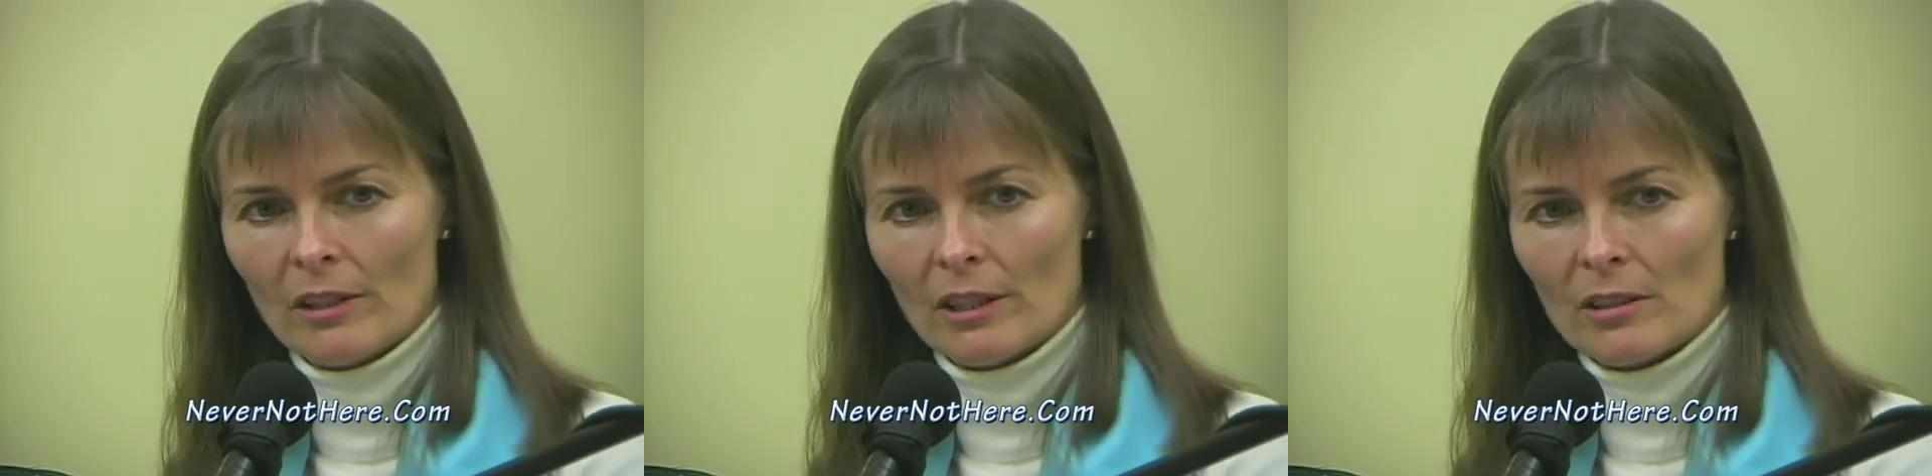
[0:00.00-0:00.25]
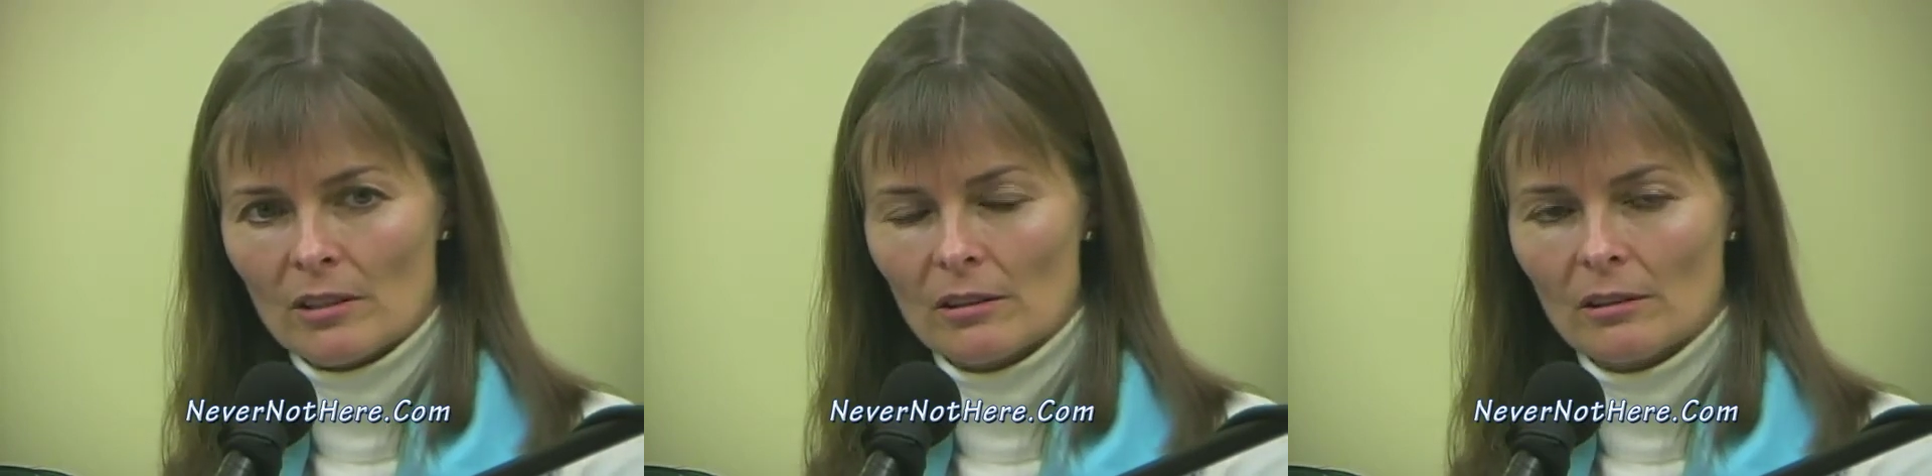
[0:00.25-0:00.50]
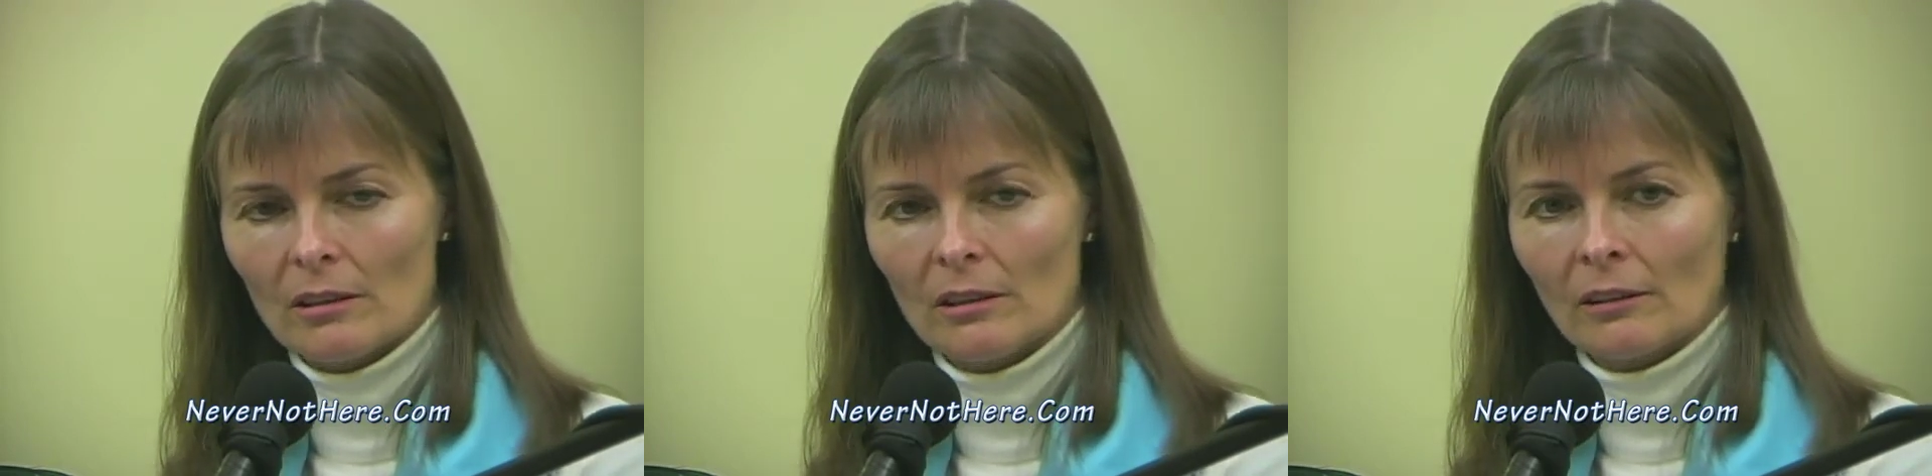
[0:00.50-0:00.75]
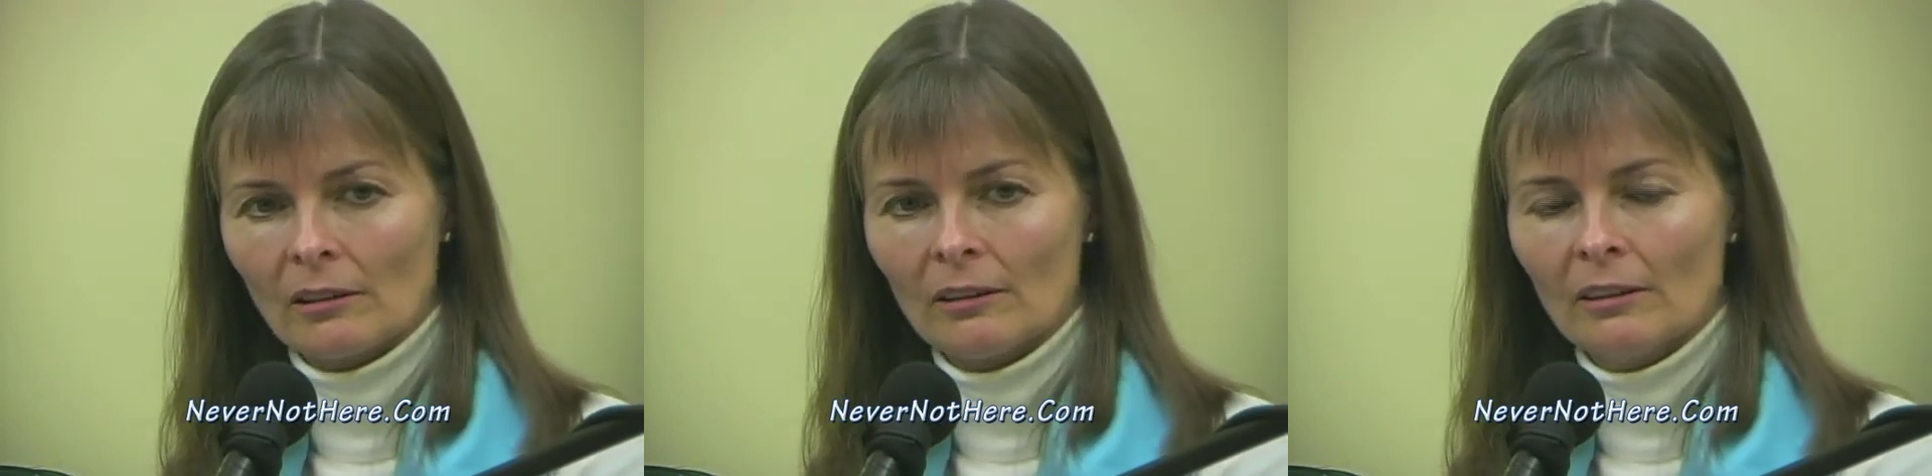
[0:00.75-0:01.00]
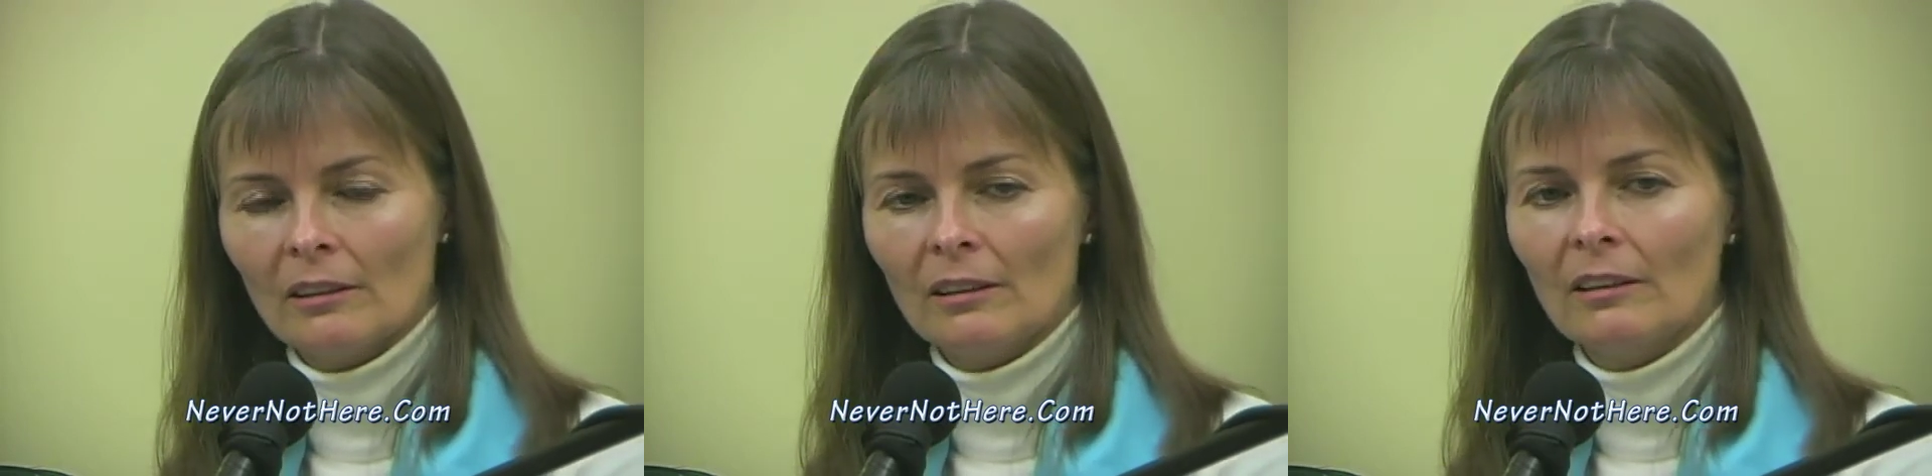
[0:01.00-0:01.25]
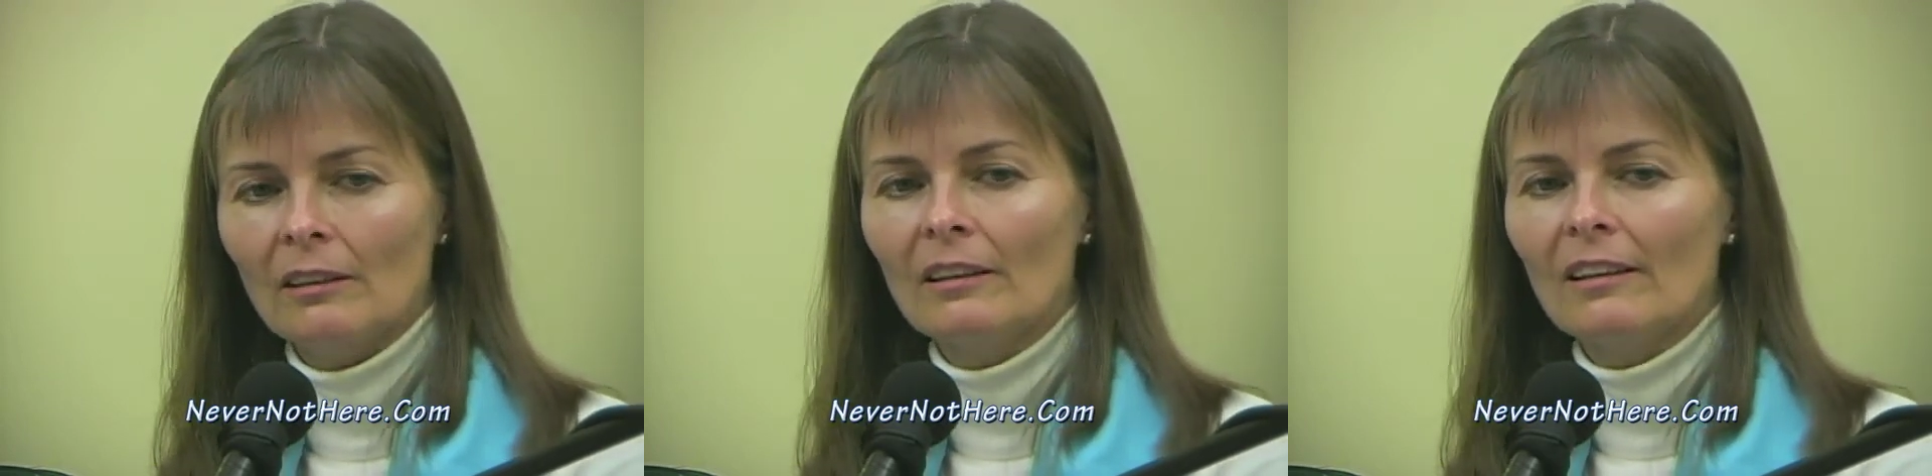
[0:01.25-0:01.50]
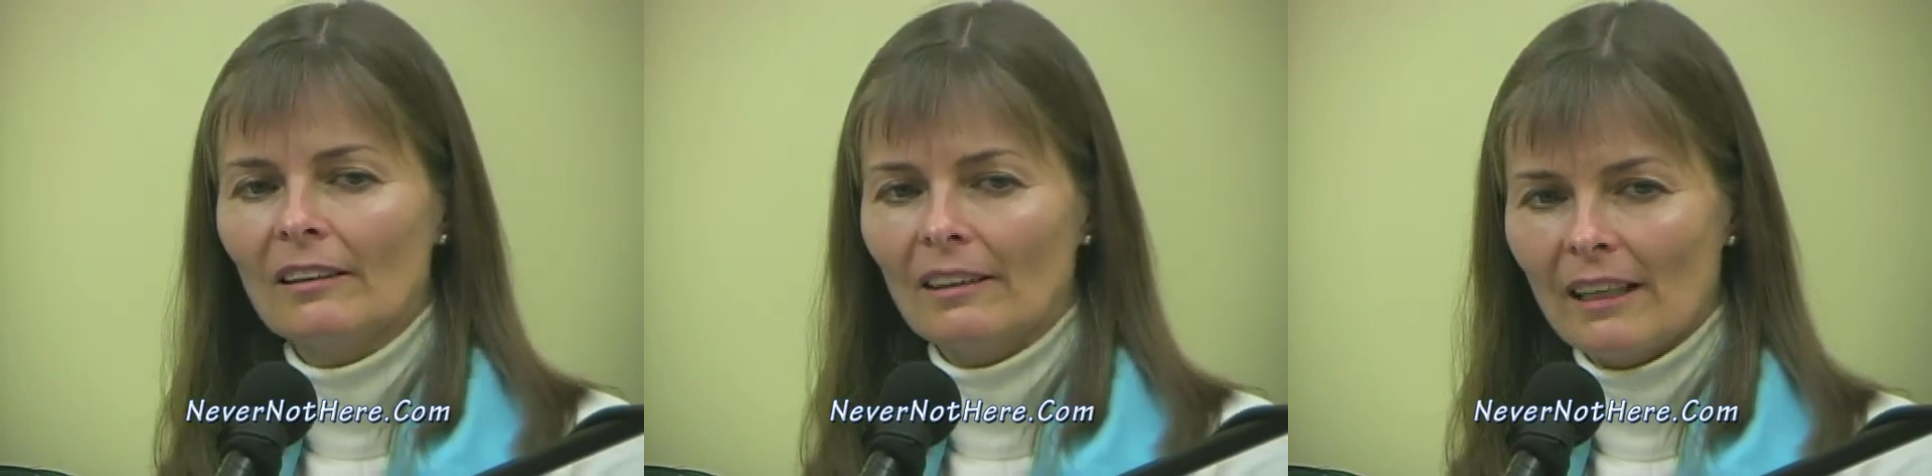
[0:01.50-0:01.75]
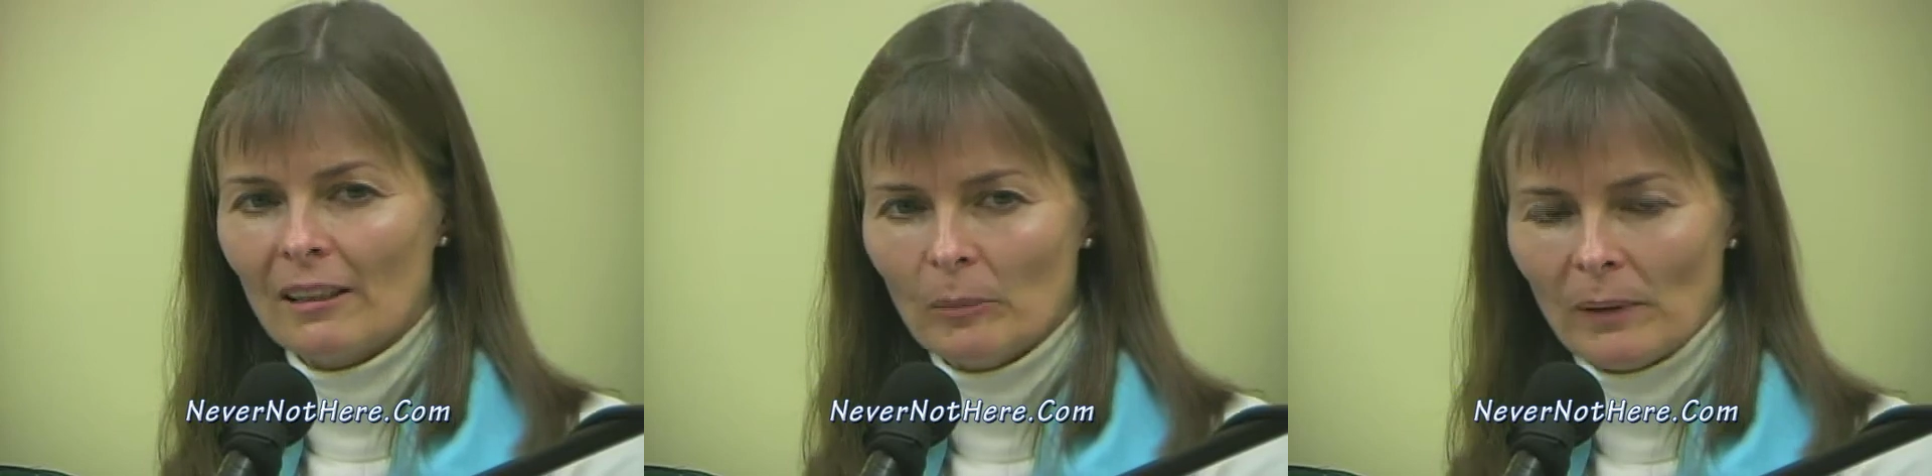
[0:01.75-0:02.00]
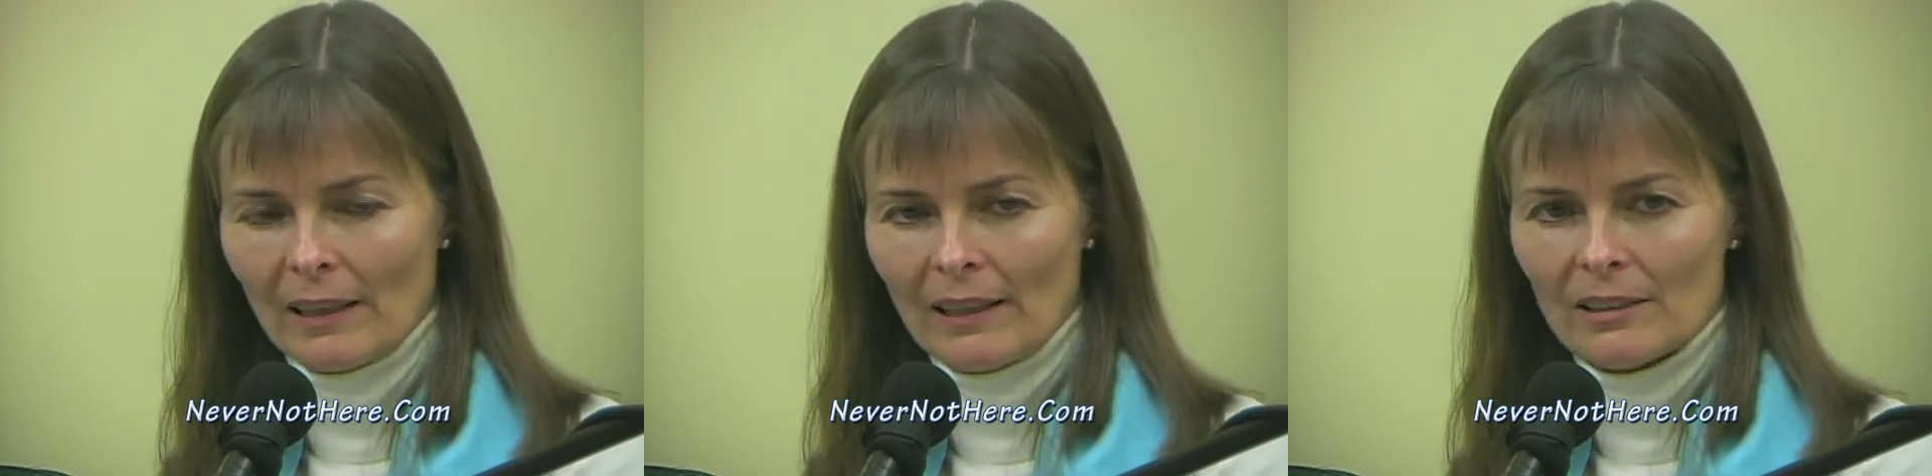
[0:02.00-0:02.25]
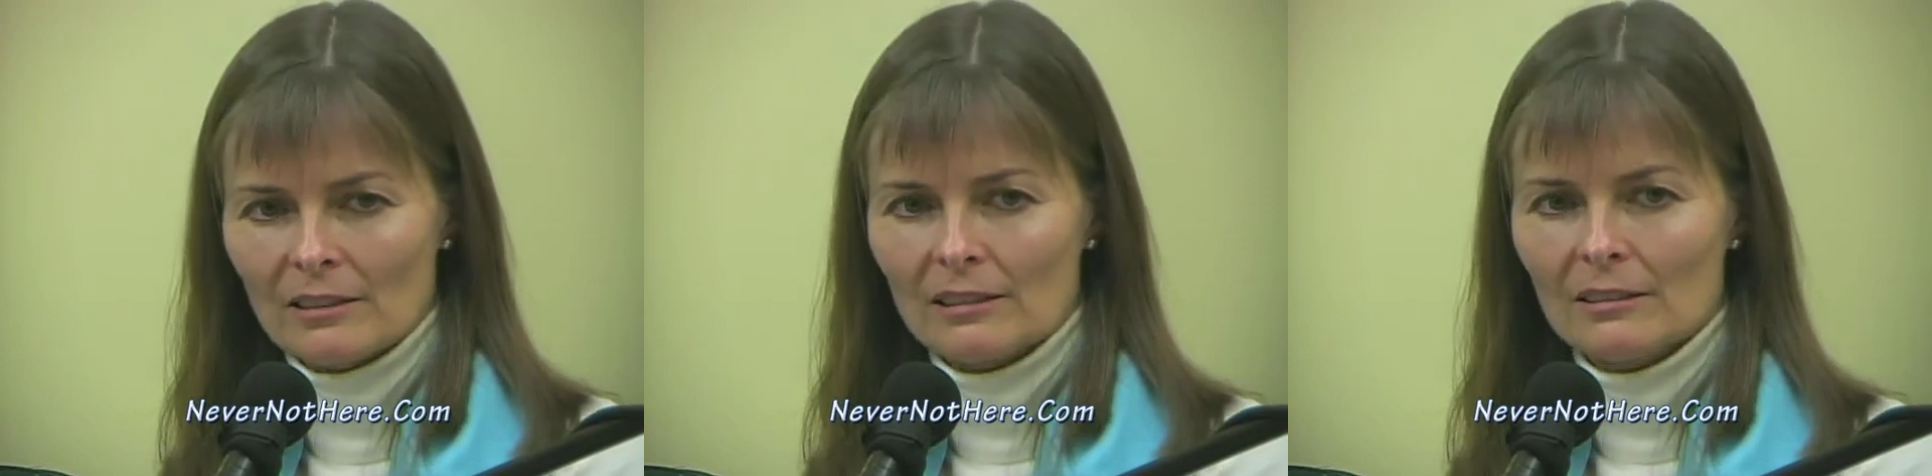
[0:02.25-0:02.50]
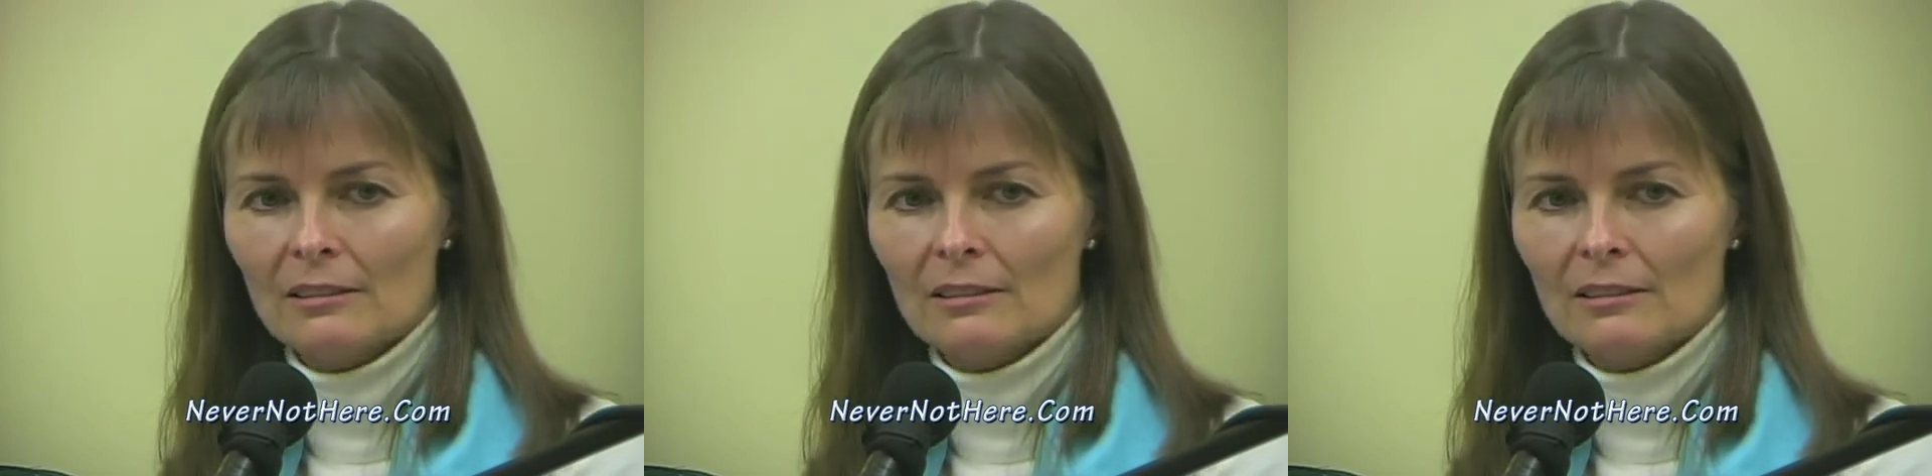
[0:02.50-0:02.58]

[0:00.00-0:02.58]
this. let it pass,